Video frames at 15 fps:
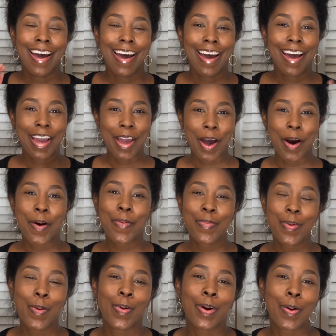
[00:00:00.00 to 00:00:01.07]
Hey y'all,
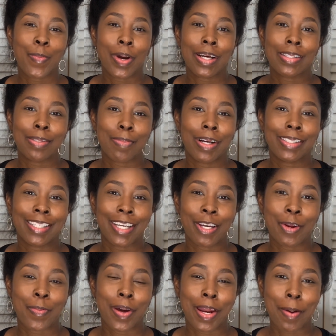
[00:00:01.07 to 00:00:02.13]
welcome back to my
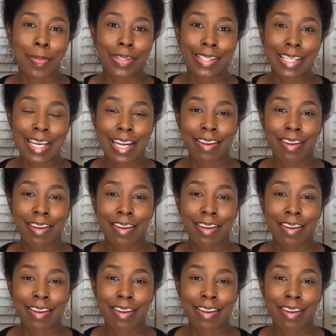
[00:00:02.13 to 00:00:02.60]
channel. My name is Dean.